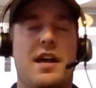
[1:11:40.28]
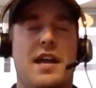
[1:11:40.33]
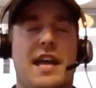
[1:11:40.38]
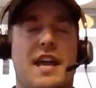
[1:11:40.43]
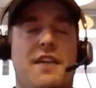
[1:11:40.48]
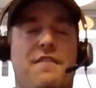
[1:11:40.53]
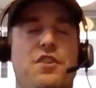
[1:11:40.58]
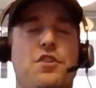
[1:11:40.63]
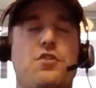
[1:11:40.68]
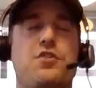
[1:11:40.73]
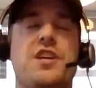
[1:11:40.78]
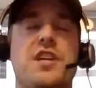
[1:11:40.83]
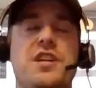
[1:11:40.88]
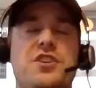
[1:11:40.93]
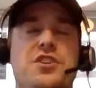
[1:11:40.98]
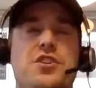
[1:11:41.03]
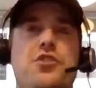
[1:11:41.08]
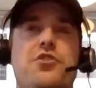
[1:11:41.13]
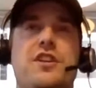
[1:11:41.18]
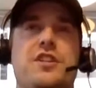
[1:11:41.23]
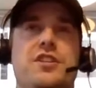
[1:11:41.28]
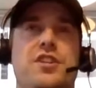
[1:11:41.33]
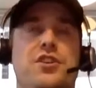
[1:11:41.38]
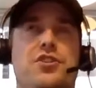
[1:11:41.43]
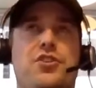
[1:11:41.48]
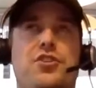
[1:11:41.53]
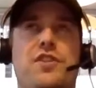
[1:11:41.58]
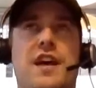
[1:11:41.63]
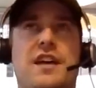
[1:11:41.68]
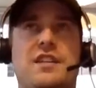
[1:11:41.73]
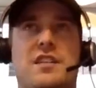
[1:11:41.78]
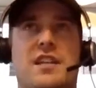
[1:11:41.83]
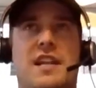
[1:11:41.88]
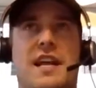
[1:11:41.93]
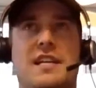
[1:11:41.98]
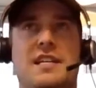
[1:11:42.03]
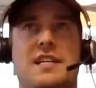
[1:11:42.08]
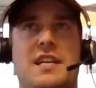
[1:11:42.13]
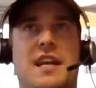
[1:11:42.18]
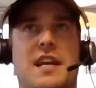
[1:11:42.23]
if you didn't do this in
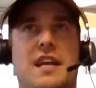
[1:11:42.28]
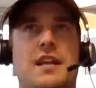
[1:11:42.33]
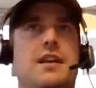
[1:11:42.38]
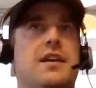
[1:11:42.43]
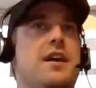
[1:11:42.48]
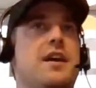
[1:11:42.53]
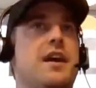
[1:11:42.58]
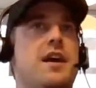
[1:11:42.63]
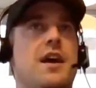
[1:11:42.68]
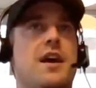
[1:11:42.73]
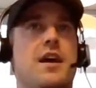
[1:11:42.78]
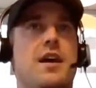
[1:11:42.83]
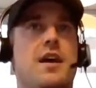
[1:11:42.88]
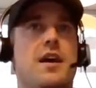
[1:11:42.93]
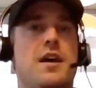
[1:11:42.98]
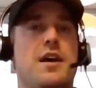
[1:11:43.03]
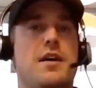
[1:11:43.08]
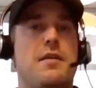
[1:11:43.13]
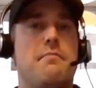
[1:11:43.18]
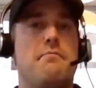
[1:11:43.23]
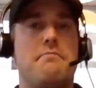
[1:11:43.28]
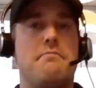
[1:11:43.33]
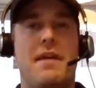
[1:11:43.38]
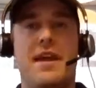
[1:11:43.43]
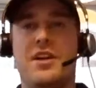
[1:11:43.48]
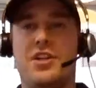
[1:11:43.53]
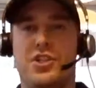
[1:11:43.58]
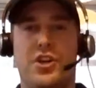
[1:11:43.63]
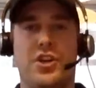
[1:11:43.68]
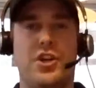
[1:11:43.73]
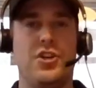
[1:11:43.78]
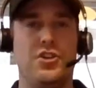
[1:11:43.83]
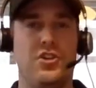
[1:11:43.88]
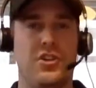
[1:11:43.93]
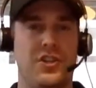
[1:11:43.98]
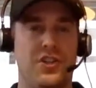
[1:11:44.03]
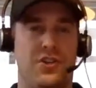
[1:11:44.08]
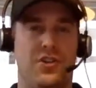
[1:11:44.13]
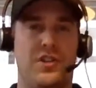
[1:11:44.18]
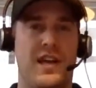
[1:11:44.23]
2018, make sure you do
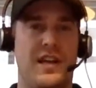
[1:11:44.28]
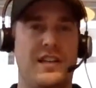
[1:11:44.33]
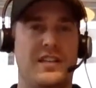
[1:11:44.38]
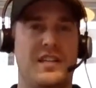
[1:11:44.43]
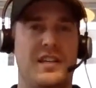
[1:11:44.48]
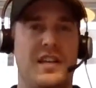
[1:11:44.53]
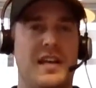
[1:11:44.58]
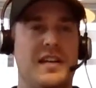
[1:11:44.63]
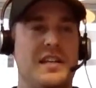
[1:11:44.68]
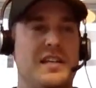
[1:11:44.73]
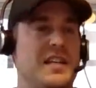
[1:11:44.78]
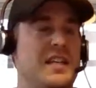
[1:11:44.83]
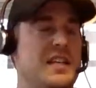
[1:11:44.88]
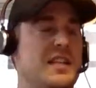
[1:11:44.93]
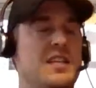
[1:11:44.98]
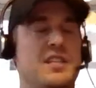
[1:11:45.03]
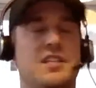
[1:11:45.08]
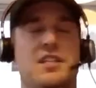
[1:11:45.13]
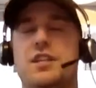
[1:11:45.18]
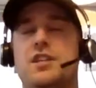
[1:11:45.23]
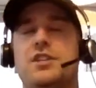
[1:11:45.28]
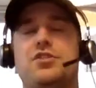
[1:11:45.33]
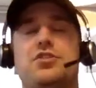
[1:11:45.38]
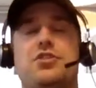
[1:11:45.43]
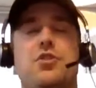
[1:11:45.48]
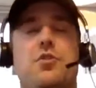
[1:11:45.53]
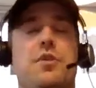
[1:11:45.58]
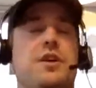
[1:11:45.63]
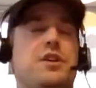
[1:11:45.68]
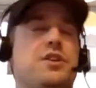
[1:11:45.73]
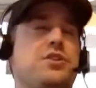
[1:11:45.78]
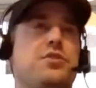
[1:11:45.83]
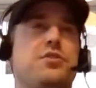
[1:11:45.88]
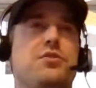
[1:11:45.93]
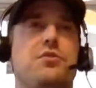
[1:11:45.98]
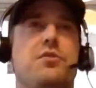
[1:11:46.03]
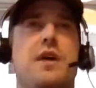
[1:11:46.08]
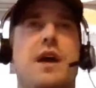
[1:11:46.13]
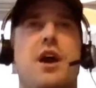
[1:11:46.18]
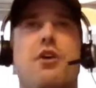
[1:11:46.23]
this in 2019. This is going
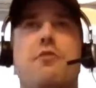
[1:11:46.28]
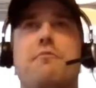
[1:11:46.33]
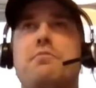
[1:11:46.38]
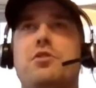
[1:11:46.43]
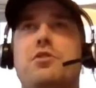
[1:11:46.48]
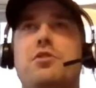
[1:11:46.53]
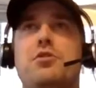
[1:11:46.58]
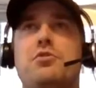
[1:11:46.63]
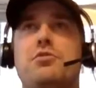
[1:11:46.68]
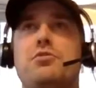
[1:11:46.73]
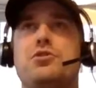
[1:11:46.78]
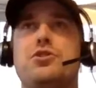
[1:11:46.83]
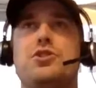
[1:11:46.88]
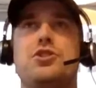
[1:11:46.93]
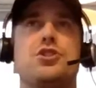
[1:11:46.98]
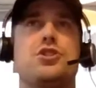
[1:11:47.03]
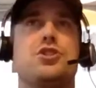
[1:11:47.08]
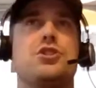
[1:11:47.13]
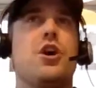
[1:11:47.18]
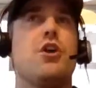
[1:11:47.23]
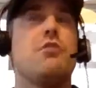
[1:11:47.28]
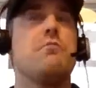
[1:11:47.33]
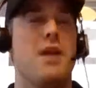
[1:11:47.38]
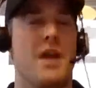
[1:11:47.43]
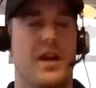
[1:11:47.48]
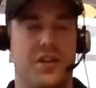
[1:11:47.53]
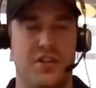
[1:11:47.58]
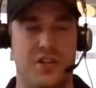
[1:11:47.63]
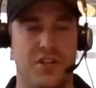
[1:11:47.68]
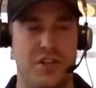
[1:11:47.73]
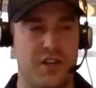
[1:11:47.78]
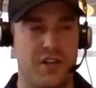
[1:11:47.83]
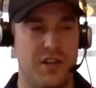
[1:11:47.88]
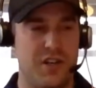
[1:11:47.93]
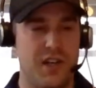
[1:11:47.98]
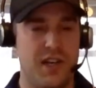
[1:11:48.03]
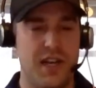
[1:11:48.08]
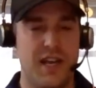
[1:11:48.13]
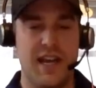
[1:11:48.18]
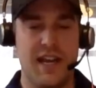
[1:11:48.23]
to help you so much.
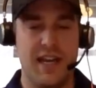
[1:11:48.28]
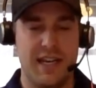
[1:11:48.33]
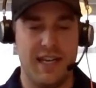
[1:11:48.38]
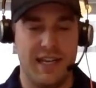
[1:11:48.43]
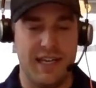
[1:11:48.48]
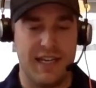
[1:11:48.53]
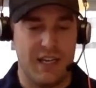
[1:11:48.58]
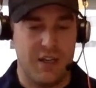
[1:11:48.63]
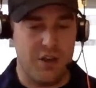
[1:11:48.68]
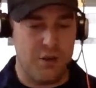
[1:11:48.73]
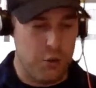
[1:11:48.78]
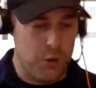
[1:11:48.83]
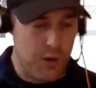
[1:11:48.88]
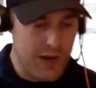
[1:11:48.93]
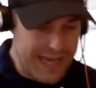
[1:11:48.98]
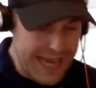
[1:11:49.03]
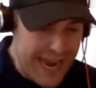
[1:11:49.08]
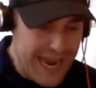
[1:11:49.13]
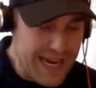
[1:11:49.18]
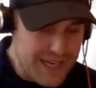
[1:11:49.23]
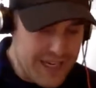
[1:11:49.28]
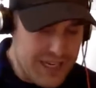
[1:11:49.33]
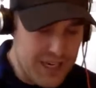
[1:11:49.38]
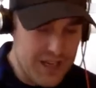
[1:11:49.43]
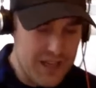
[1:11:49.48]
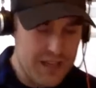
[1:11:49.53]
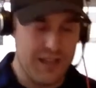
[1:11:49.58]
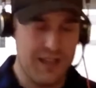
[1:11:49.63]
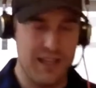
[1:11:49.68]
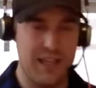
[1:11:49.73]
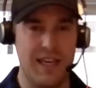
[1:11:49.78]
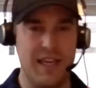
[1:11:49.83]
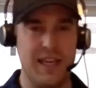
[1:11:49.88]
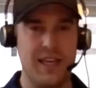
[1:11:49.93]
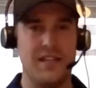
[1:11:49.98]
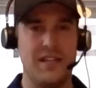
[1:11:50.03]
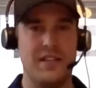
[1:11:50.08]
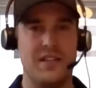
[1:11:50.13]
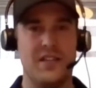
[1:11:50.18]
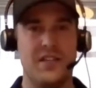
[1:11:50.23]
Create
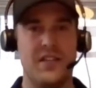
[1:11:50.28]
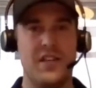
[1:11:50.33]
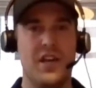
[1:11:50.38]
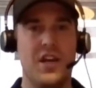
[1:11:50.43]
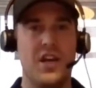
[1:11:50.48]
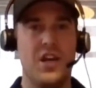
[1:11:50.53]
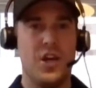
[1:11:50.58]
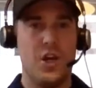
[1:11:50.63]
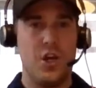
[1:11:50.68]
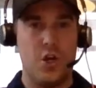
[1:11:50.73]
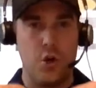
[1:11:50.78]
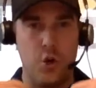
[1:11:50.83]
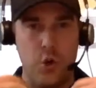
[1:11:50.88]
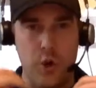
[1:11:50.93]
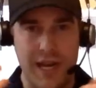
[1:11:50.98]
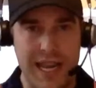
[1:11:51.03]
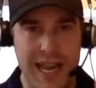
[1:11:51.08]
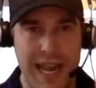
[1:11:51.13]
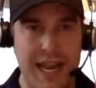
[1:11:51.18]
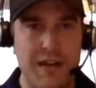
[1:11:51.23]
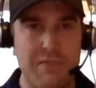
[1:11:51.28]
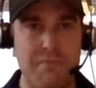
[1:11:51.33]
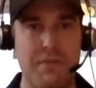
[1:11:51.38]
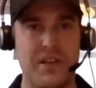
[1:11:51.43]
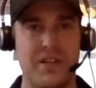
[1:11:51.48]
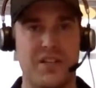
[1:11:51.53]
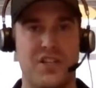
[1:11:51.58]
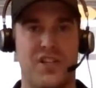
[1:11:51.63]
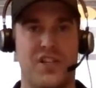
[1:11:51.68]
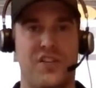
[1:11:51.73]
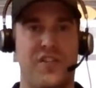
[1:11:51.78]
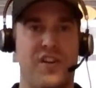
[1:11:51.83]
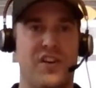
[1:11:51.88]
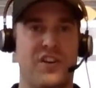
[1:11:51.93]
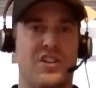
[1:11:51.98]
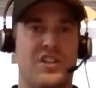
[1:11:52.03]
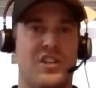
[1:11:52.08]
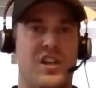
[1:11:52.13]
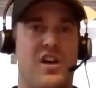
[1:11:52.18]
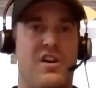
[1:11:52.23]
leads, create business for
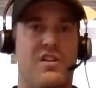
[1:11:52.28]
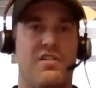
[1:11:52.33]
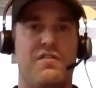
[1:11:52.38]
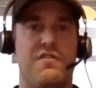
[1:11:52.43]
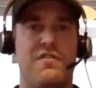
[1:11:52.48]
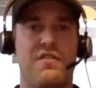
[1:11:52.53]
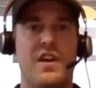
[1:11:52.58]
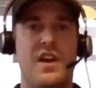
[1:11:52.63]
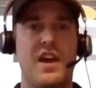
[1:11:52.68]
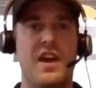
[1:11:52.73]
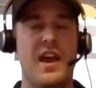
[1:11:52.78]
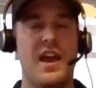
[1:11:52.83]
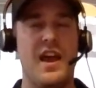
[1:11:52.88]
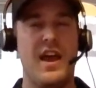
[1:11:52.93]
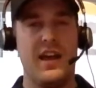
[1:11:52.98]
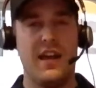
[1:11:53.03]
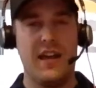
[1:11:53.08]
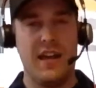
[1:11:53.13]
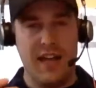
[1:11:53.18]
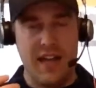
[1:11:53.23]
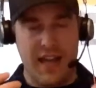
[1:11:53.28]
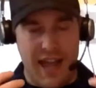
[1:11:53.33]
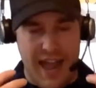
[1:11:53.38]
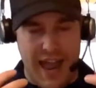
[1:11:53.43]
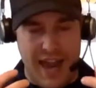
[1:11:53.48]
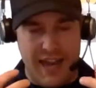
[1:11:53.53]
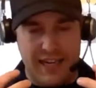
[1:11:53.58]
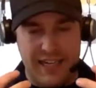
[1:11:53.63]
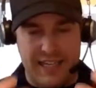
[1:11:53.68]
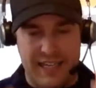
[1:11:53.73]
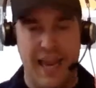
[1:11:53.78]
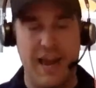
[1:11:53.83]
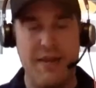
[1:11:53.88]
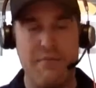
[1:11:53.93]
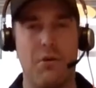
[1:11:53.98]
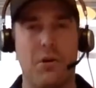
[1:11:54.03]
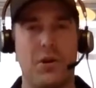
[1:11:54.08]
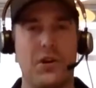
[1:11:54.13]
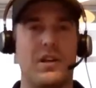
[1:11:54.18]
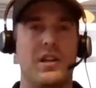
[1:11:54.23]
yourself, and get
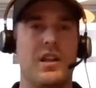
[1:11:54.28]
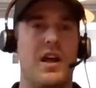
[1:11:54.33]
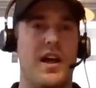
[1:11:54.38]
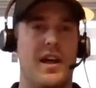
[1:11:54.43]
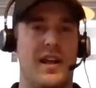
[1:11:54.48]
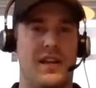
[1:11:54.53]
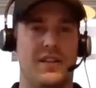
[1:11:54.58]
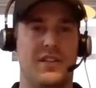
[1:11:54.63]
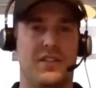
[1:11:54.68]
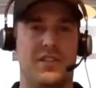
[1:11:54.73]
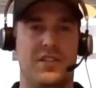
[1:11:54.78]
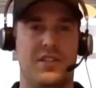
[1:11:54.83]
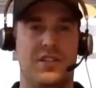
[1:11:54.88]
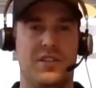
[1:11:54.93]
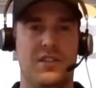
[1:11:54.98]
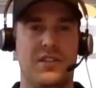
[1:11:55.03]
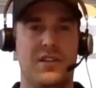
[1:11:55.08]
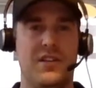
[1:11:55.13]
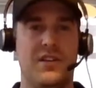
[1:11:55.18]
more clients